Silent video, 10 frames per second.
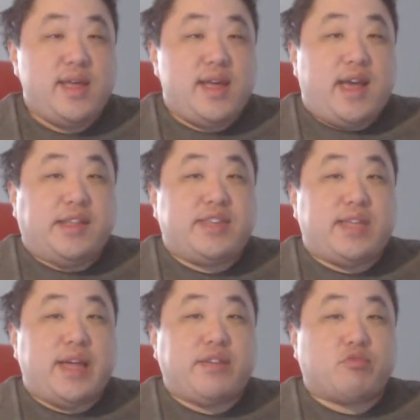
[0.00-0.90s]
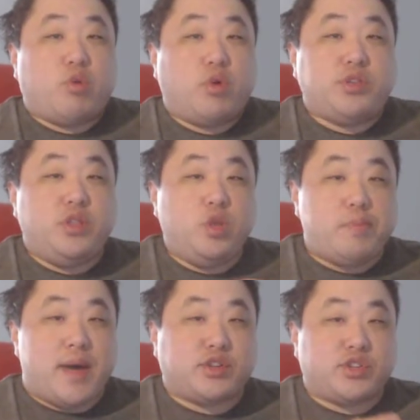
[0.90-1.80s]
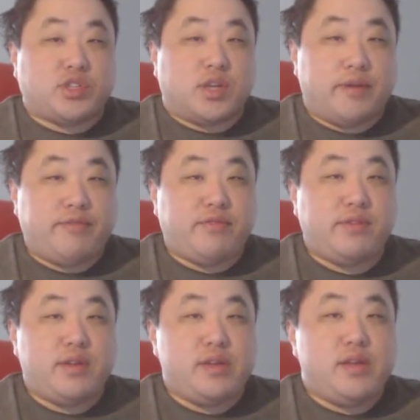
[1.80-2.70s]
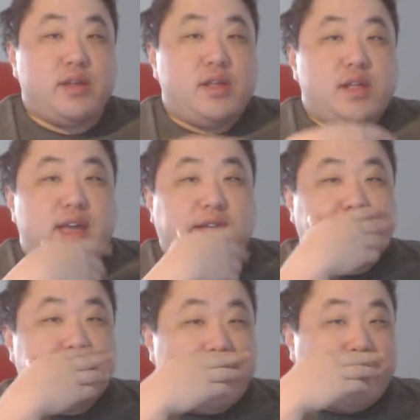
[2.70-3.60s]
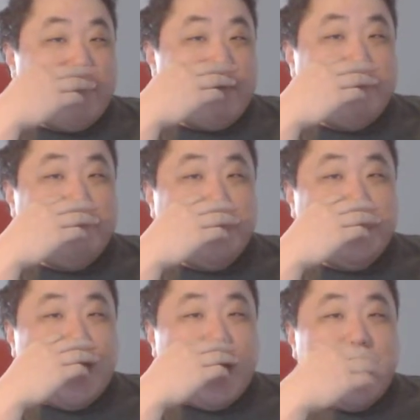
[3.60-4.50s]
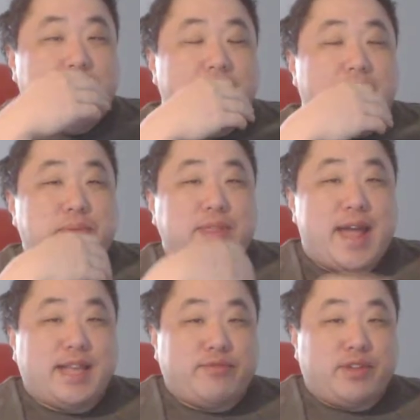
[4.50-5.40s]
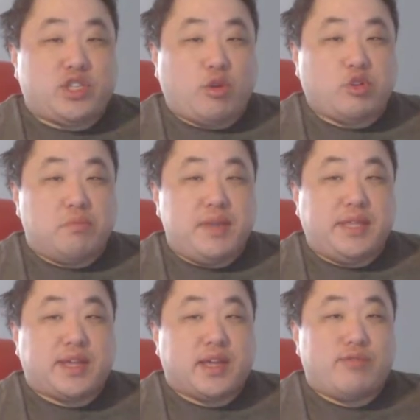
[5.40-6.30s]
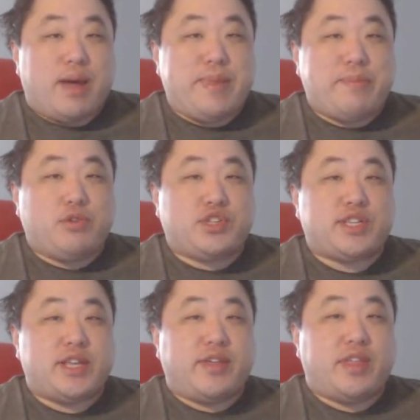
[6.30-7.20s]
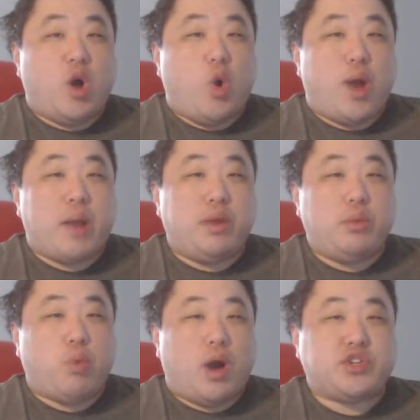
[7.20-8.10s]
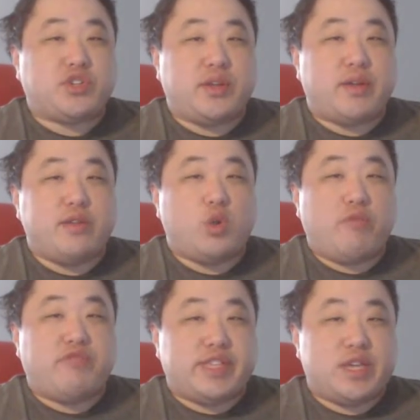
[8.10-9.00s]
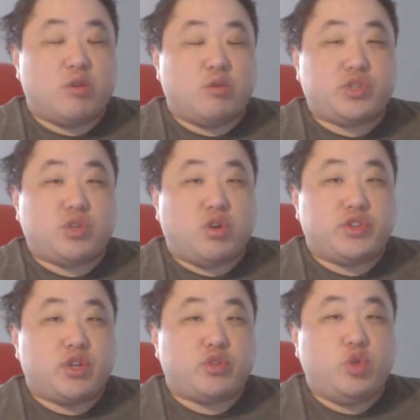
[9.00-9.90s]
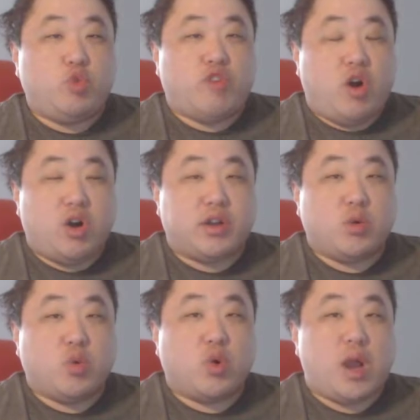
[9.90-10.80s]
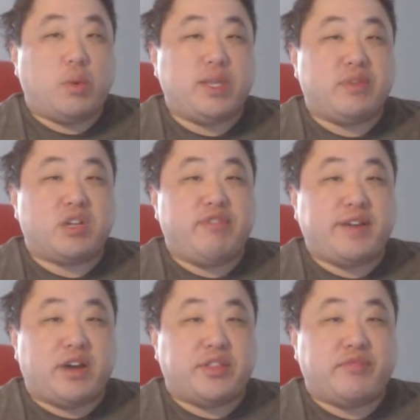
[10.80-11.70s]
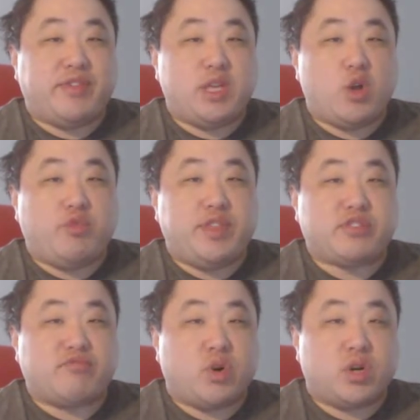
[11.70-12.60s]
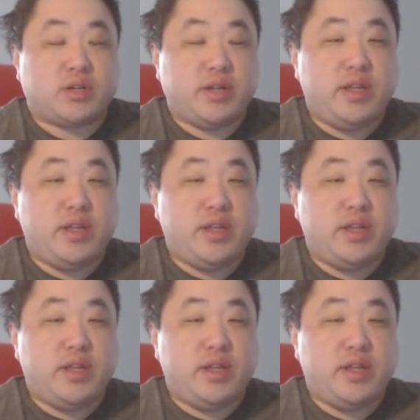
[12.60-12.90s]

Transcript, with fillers: and then I recorded a new batch of stuff, and then I, I I've been active on social media, and a lot of people said that oh I will not watch your videos because they're too long, or I will not even click on a video this long.